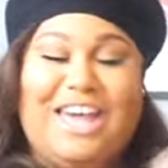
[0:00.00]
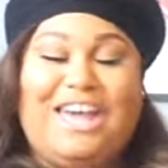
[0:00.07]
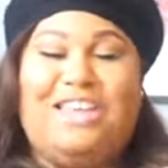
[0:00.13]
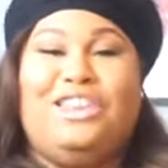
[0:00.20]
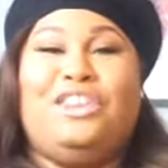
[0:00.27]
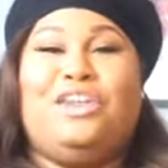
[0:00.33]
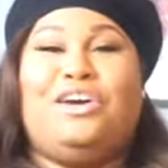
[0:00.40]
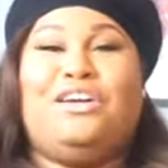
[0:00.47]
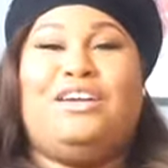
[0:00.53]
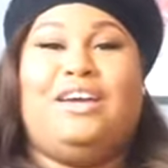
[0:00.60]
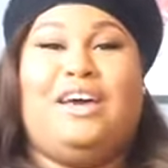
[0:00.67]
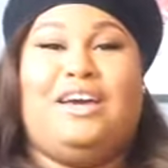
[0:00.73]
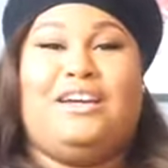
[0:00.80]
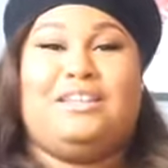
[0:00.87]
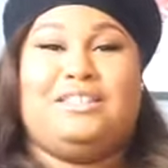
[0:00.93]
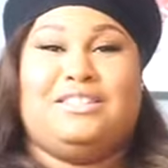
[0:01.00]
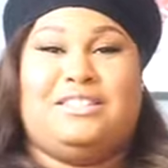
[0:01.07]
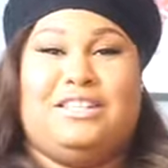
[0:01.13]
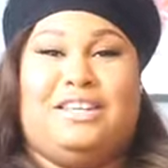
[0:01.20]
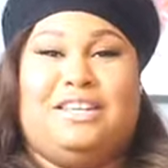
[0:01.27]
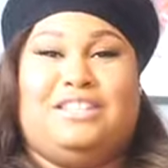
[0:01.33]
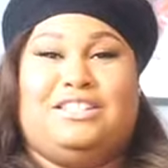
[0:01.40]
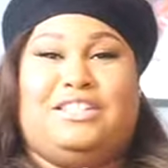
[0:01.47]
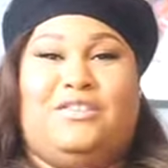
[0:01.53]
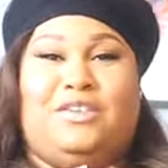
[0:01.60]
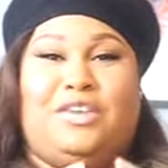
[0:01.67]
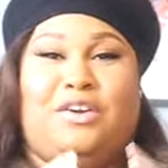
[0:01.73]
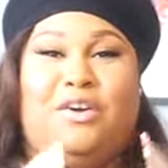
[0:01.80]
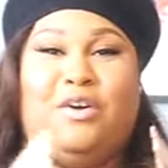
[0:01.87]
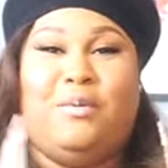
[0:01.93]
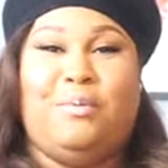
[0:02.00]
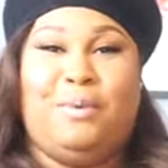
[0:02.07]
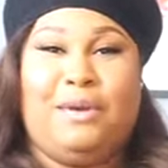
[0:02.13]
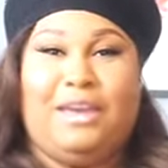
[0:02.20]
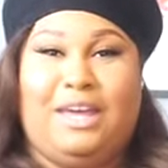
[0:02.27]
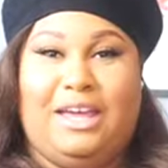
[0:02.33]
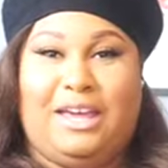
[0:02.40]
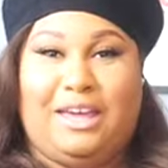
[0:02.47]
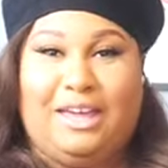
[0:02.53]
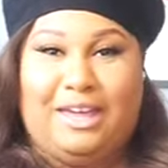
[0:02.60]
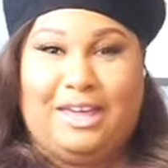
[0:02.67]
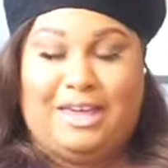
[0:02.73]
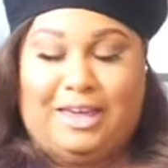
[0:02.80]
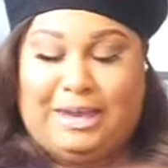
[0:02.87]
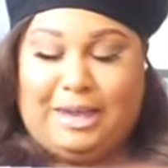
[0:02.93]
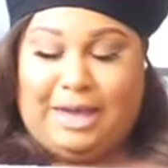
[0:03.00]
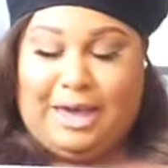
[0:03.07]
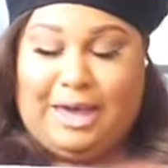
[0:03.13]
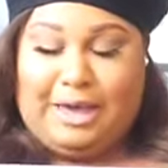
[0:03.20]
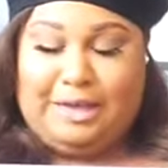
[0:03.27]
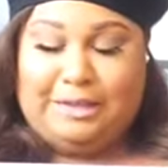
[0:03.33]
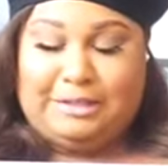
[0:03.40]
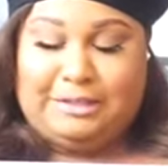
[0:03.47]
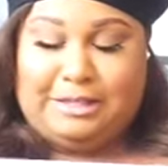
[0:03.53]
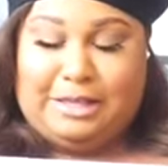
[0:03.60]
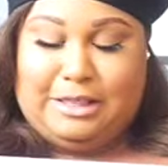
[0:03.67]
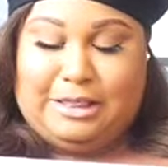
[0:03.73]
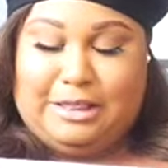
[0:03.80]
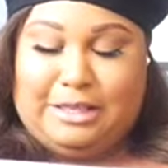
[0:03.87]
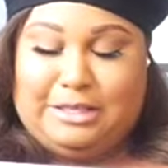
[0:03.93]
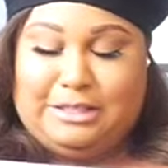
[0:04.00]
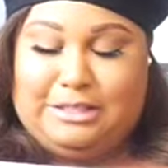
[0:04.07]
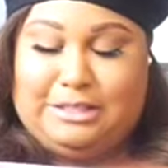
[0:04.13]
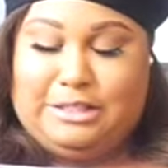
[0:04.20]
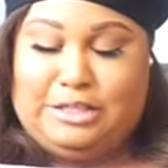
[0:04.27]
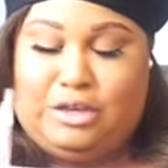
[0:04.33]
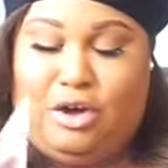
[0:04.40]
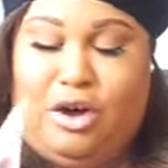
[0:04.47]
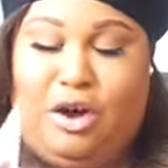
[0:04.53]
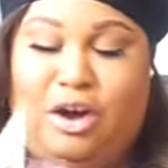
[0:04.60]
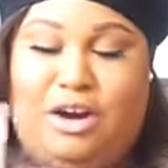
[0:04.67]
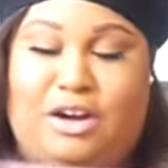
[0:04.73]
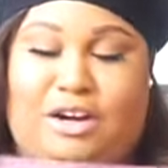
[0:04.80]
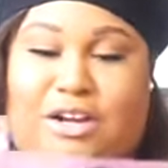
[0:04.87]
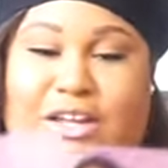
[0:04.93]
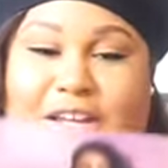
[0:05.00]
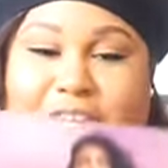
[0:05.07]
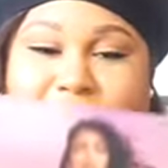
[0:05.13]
And look, you guys. So when you open it, it has this card